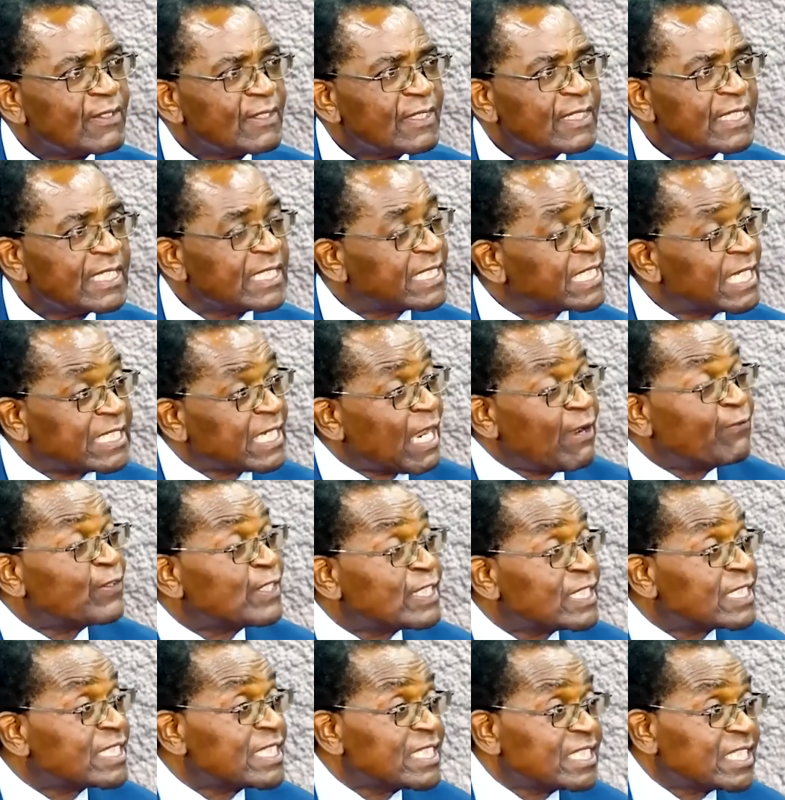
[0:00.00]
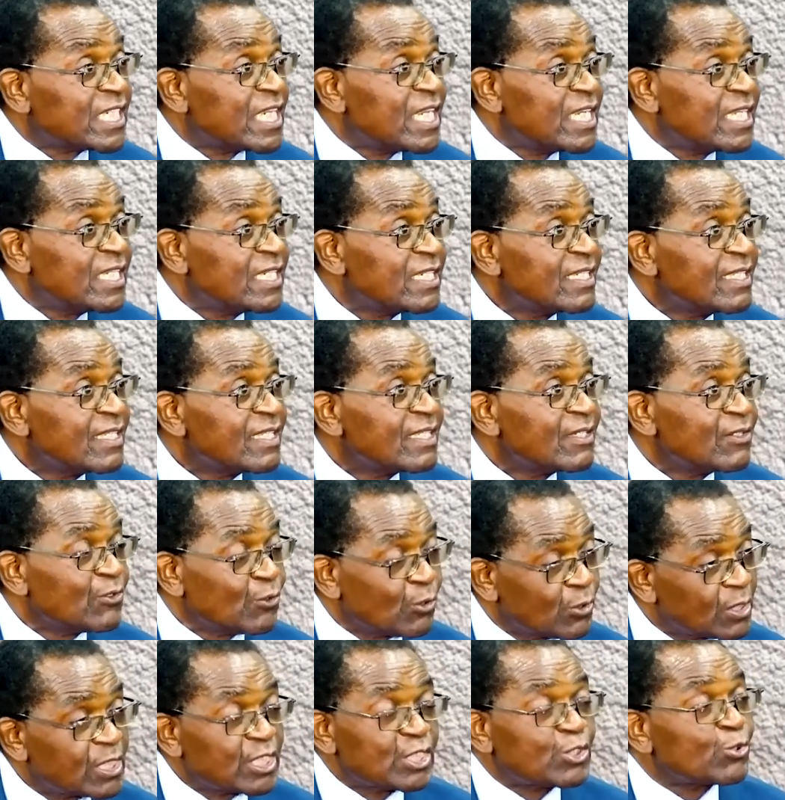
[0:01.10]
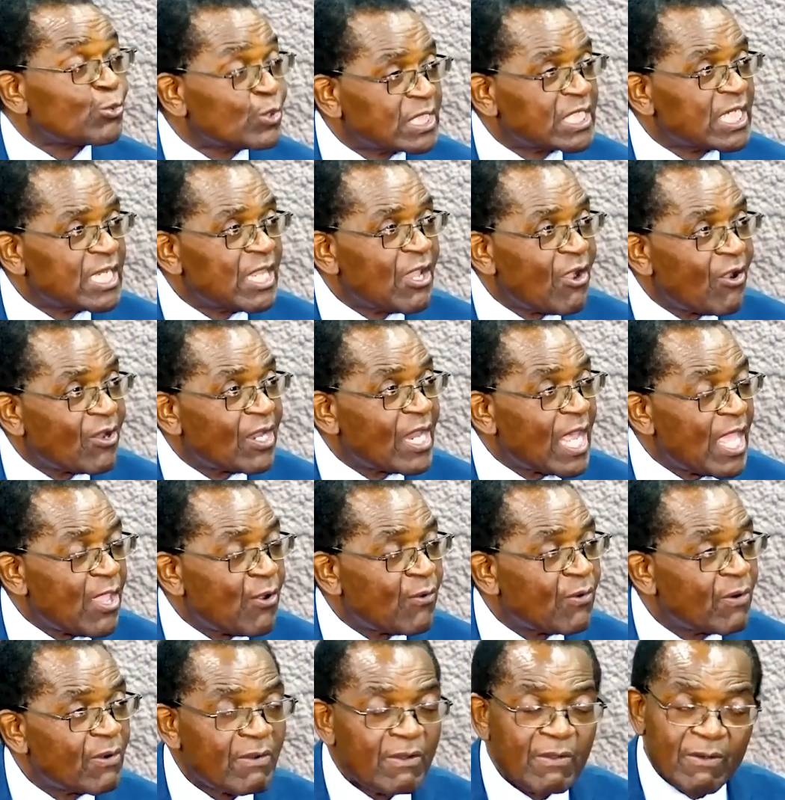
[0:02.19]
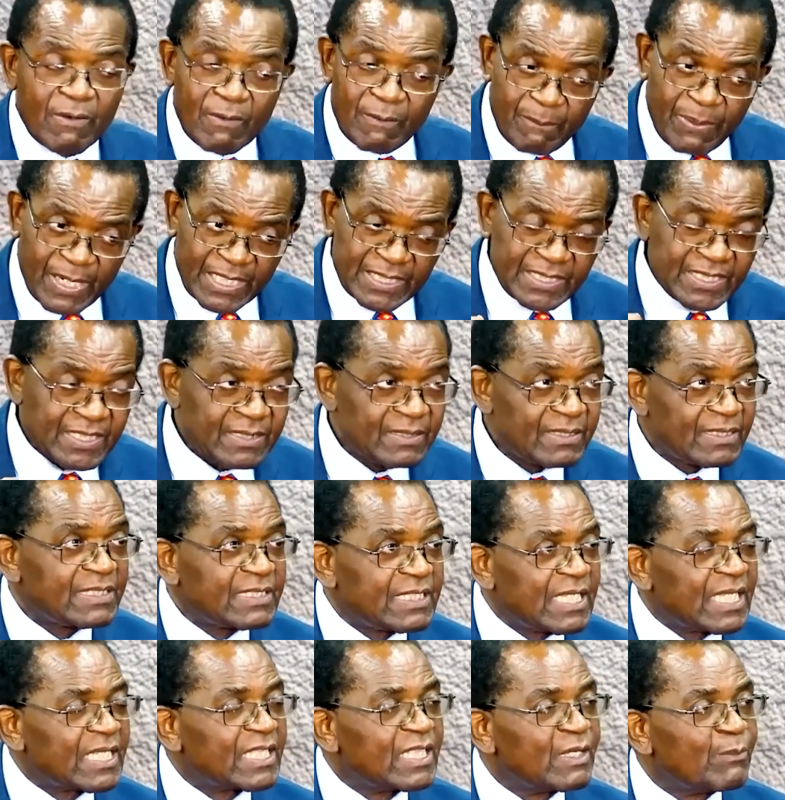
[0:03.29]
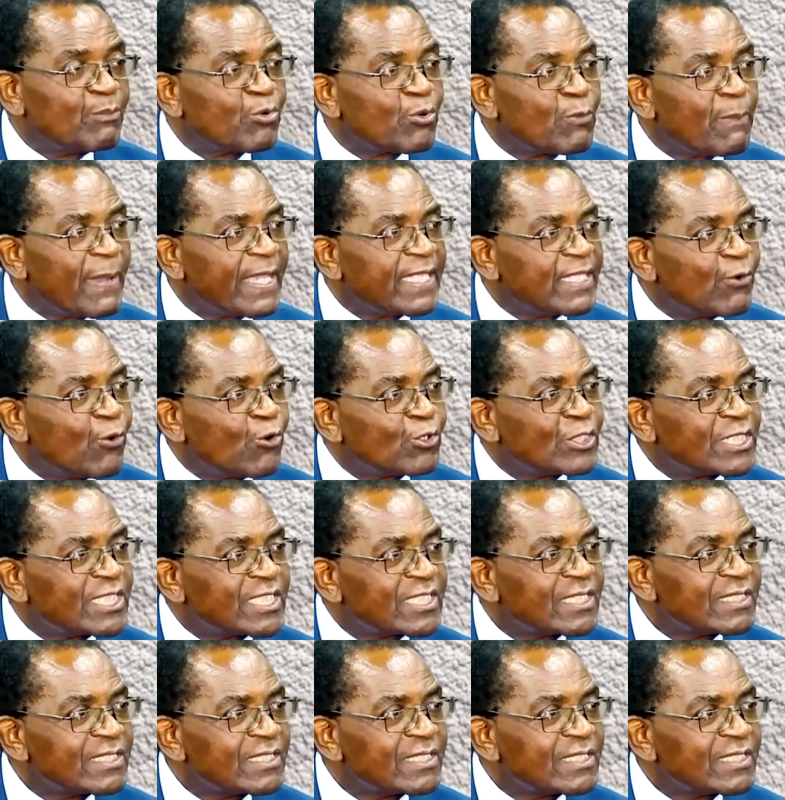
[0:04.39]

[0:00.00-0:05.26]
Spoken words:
it's a tough decision ndo situation yavanayo but take the bull by the horns. Yeah.